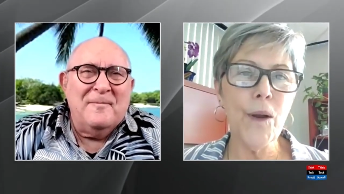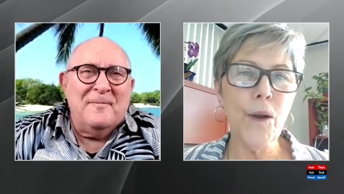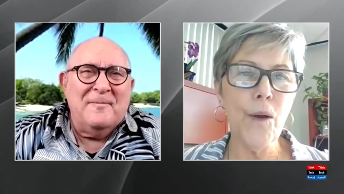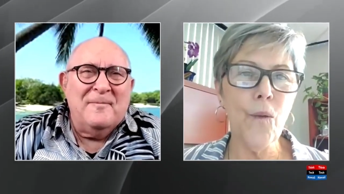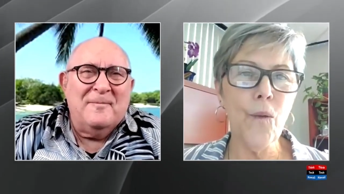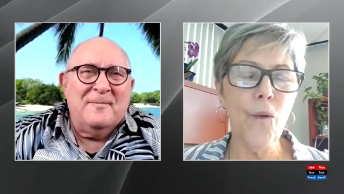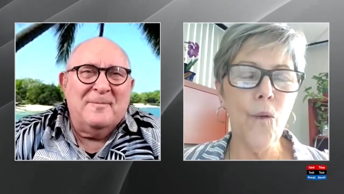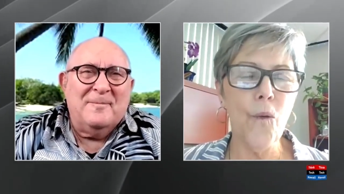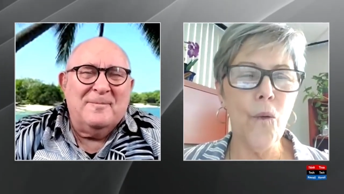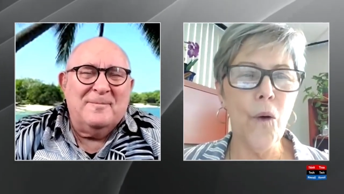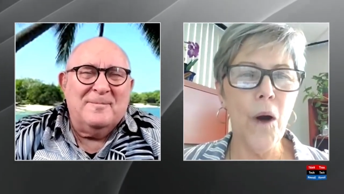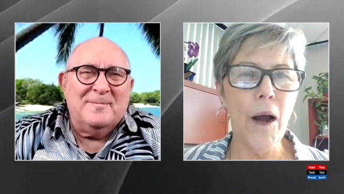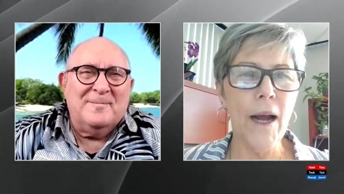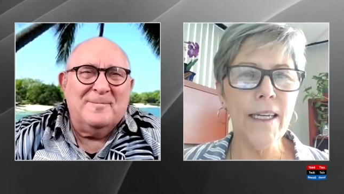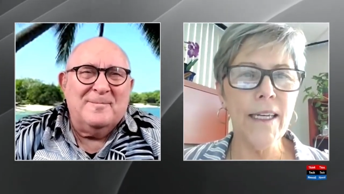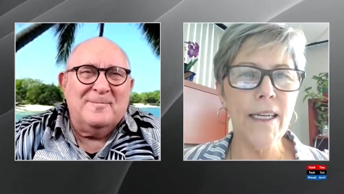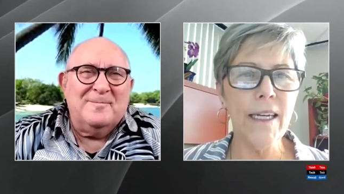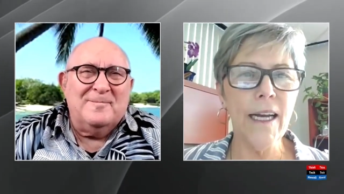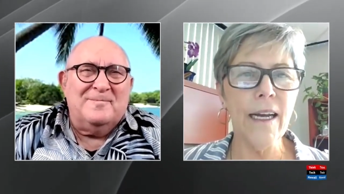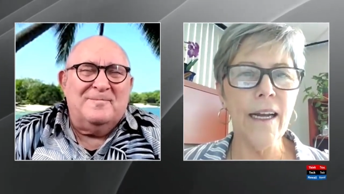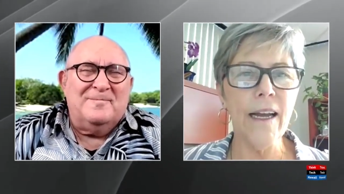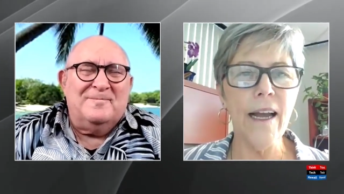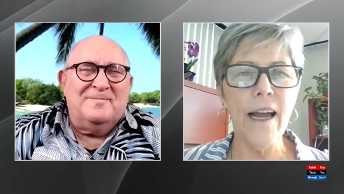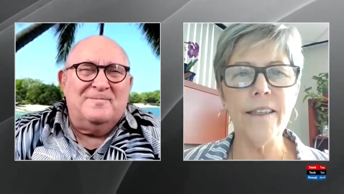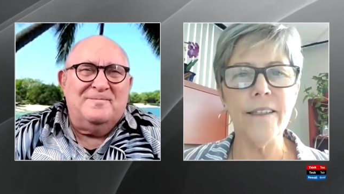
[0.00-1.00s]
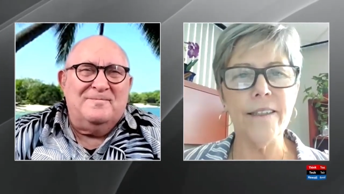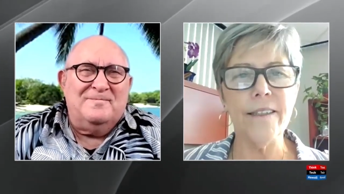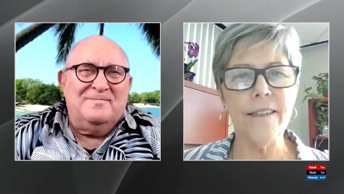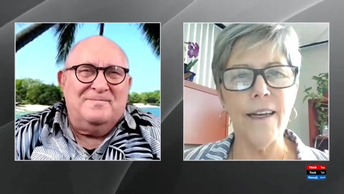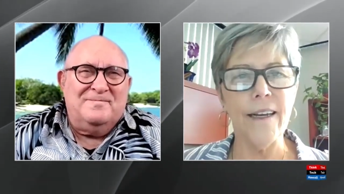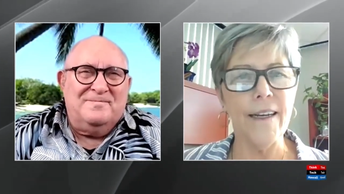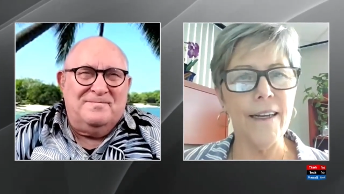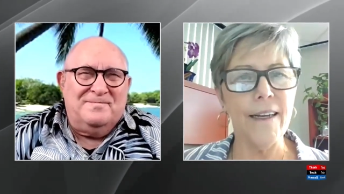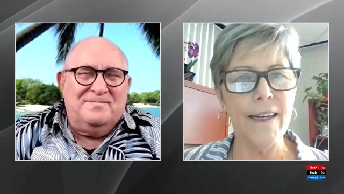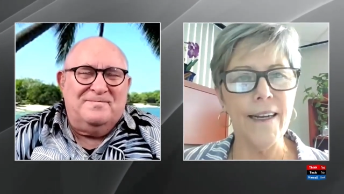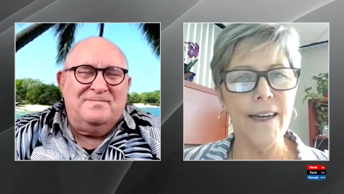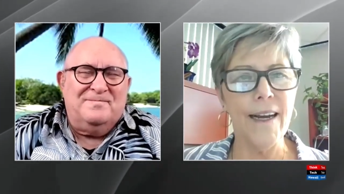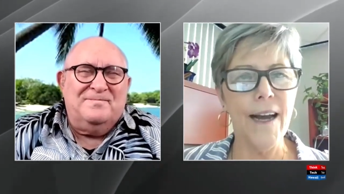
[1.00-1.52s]
Speaker 1: We want uh,
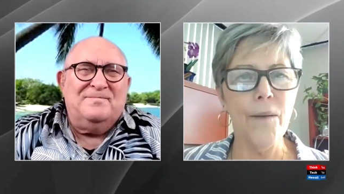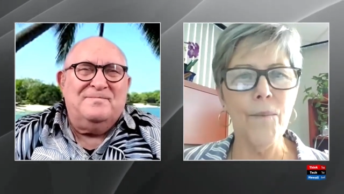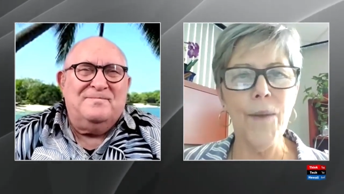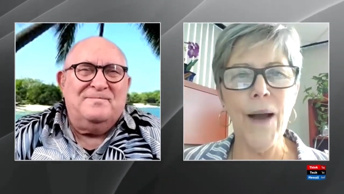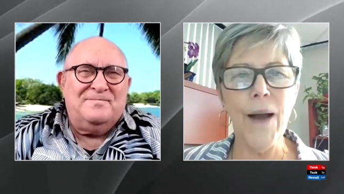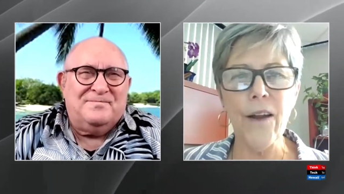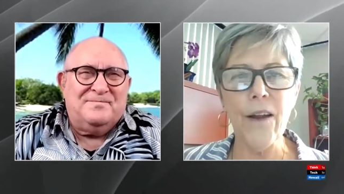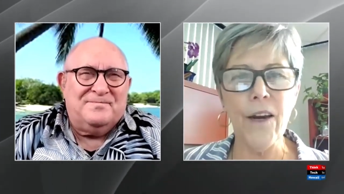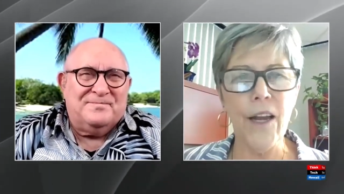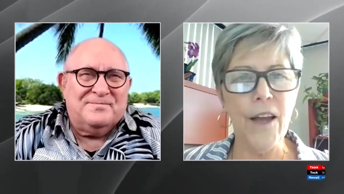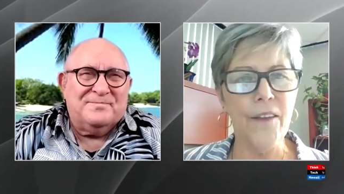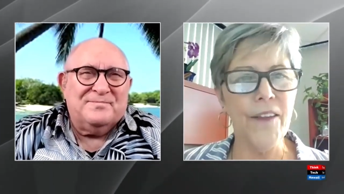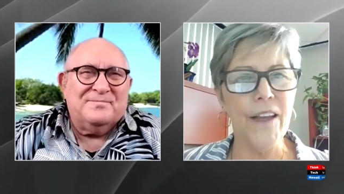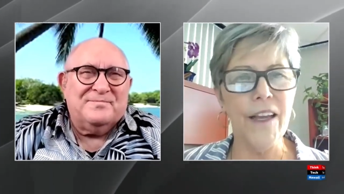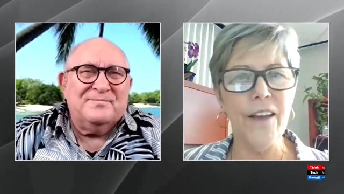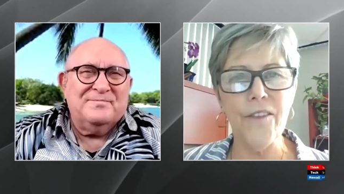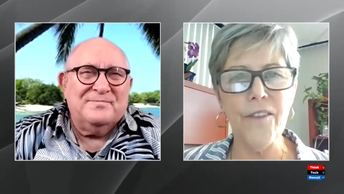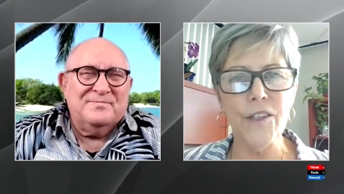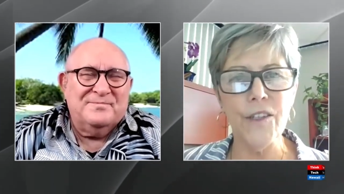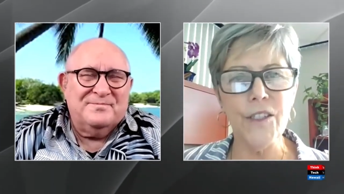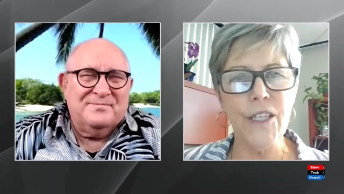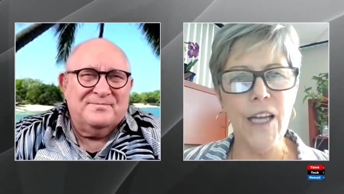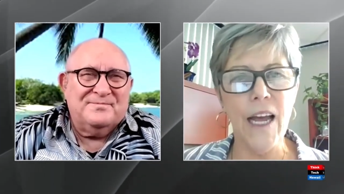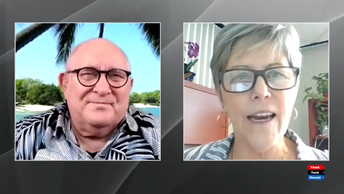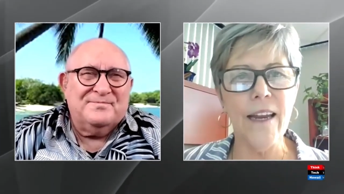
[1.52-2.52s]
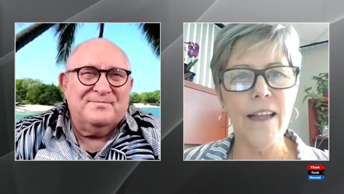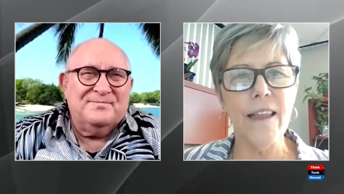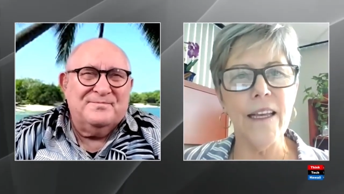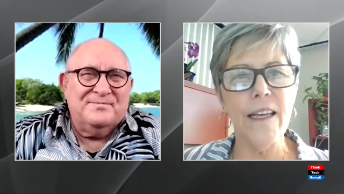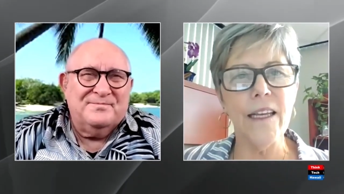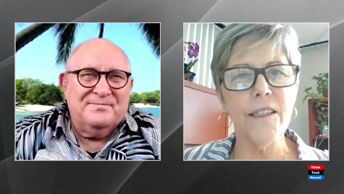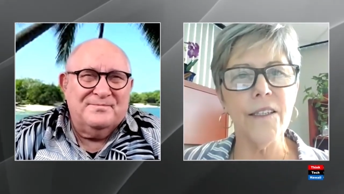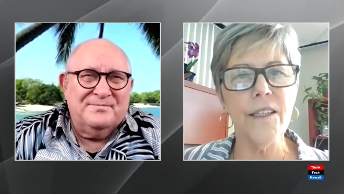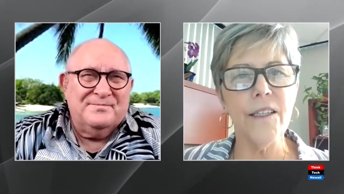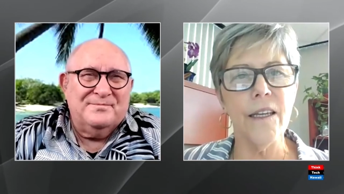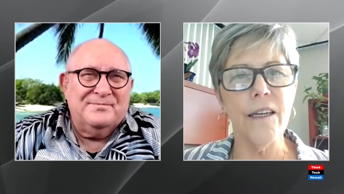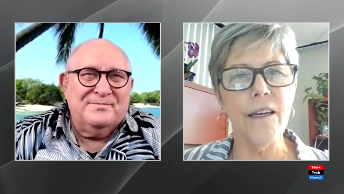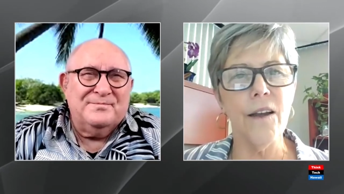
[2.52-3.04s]
to come out on the other side
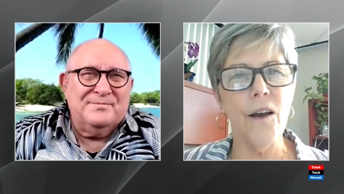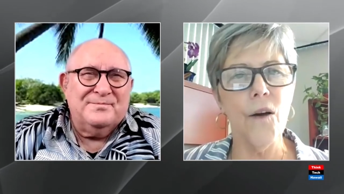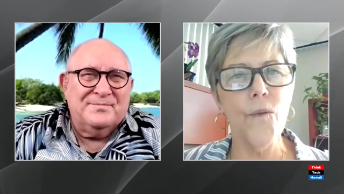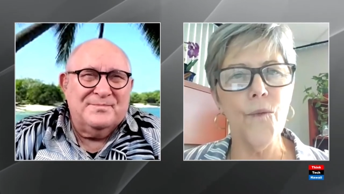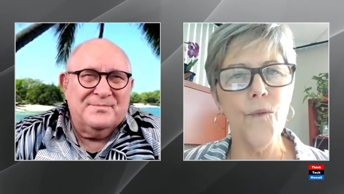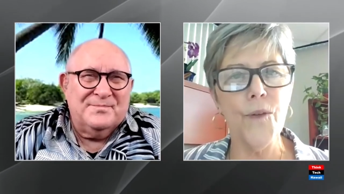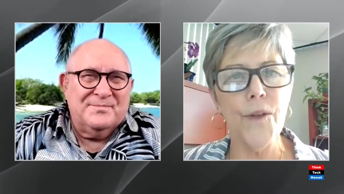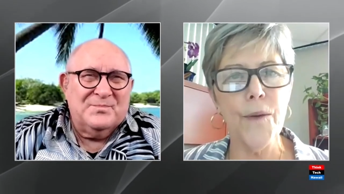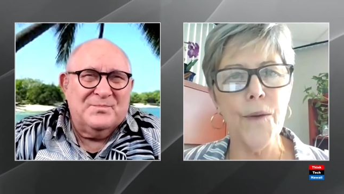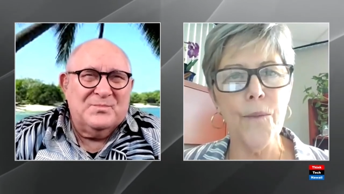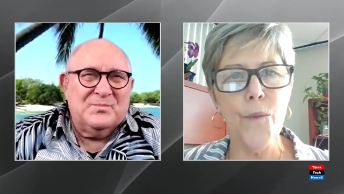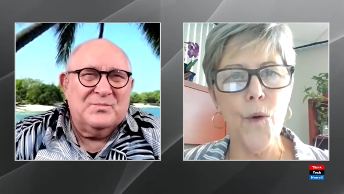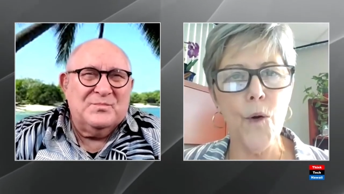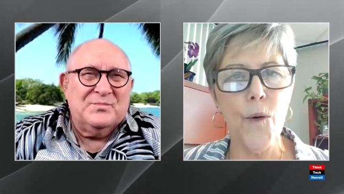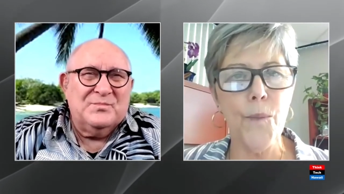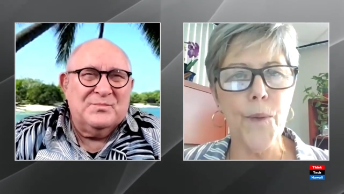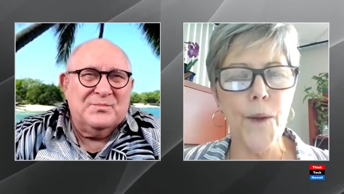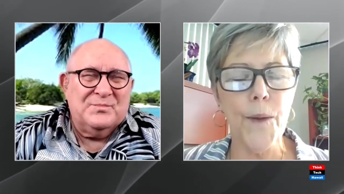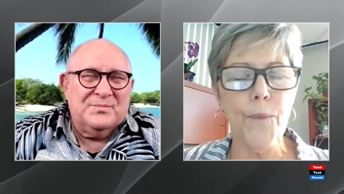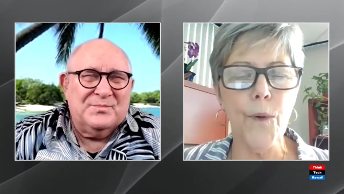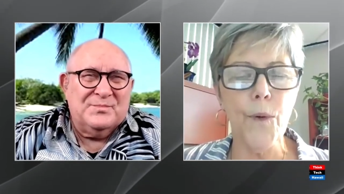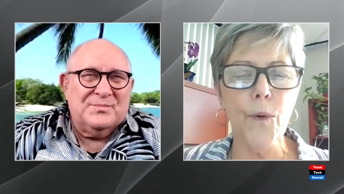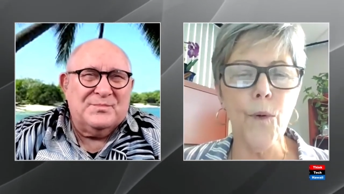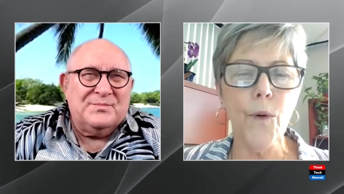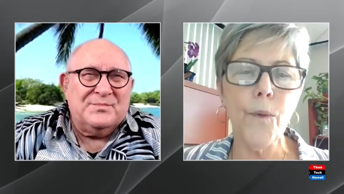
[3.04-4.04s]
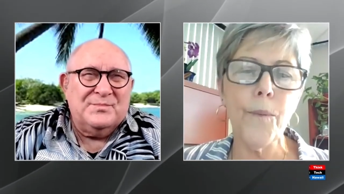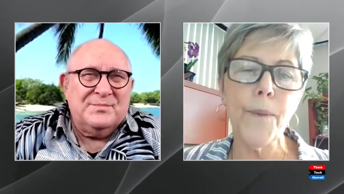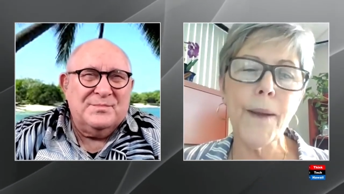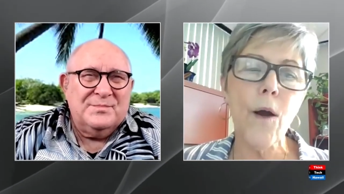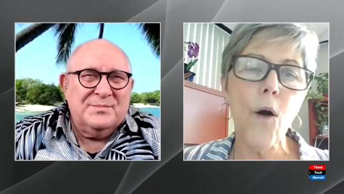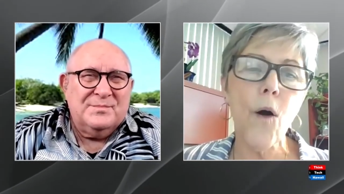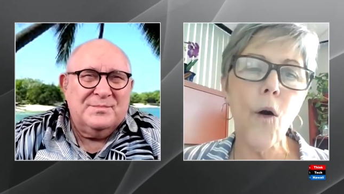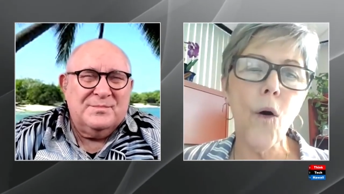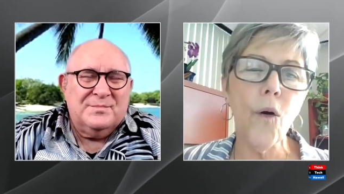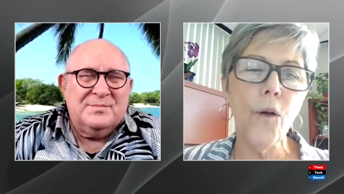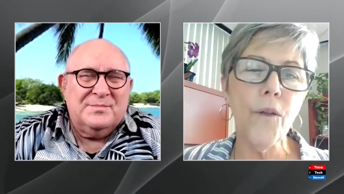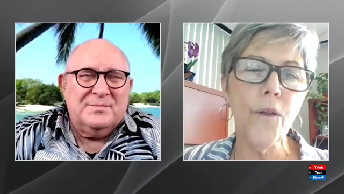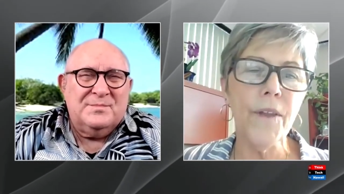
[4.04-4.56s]
of this, and hopefully, more people will
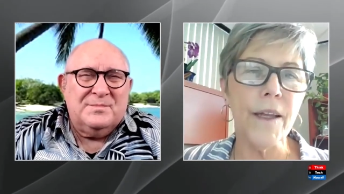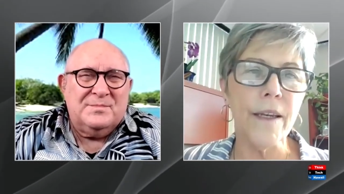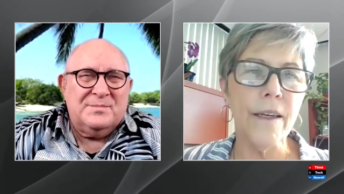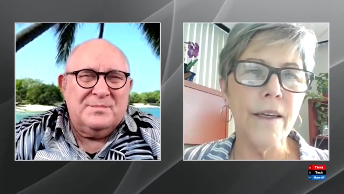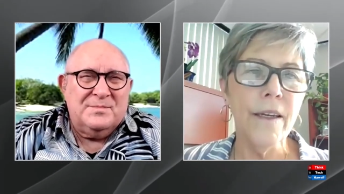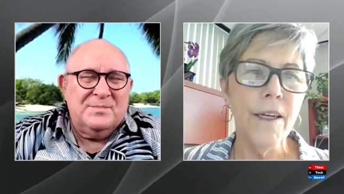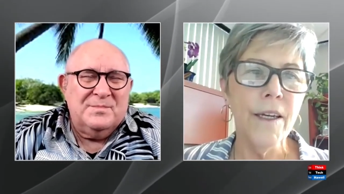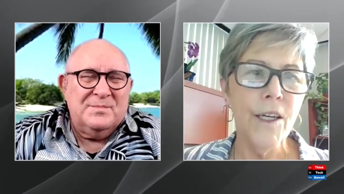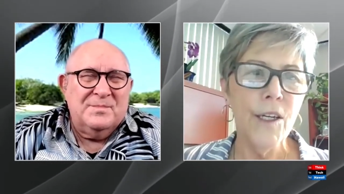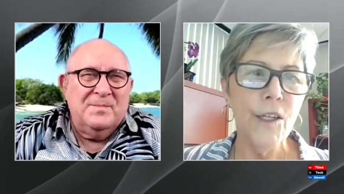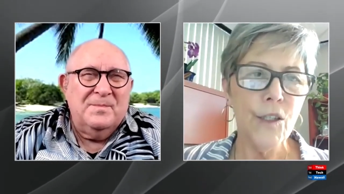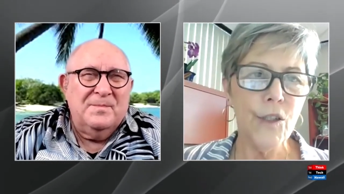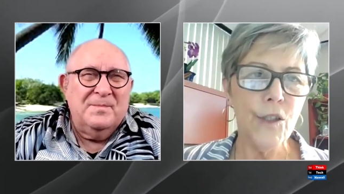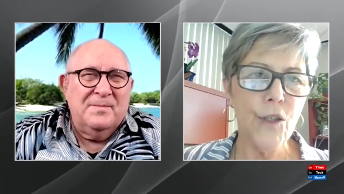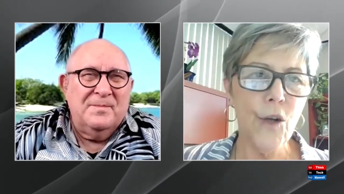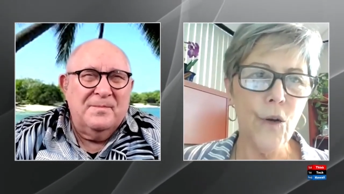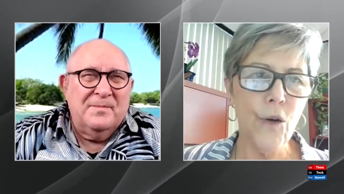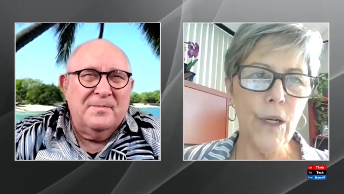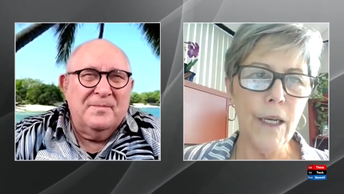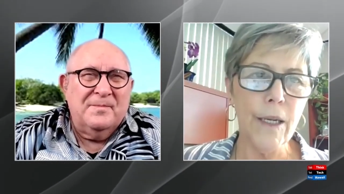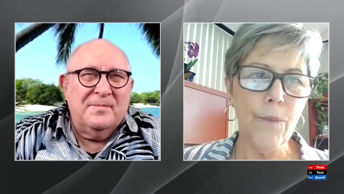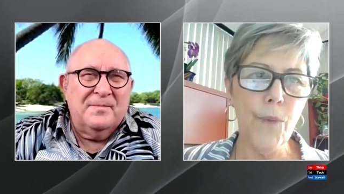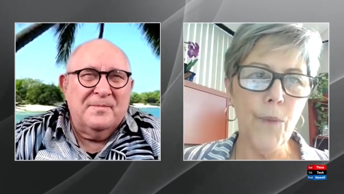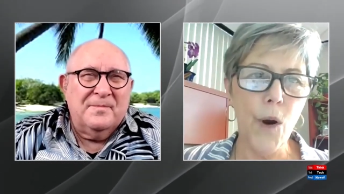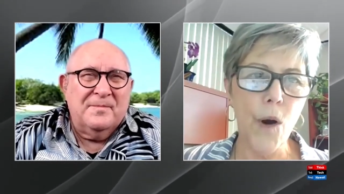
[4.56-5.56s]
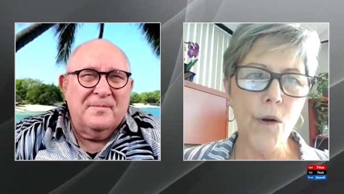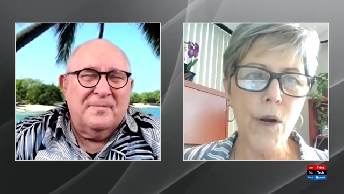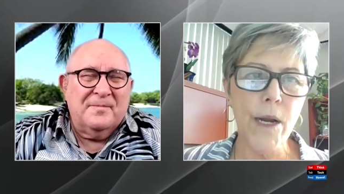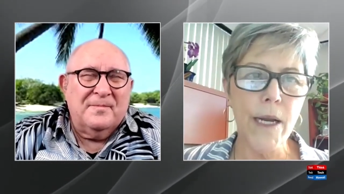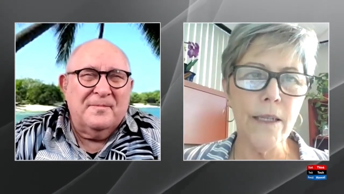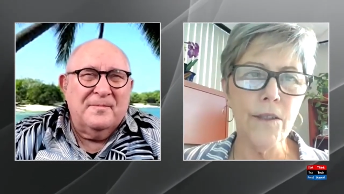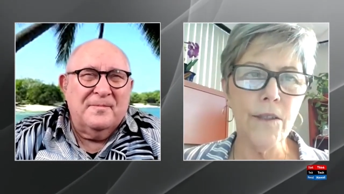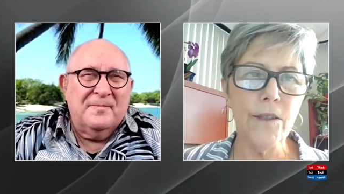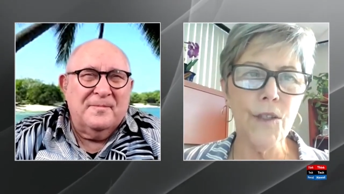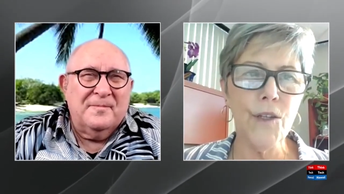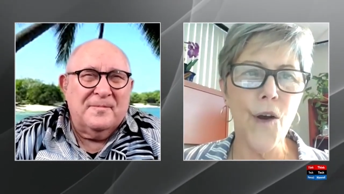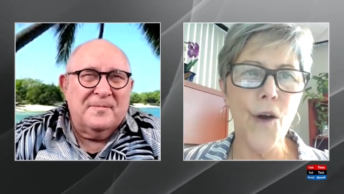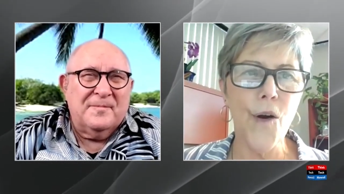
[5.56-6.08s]
be whole than totally
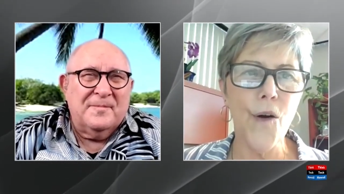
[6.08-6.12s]
broken.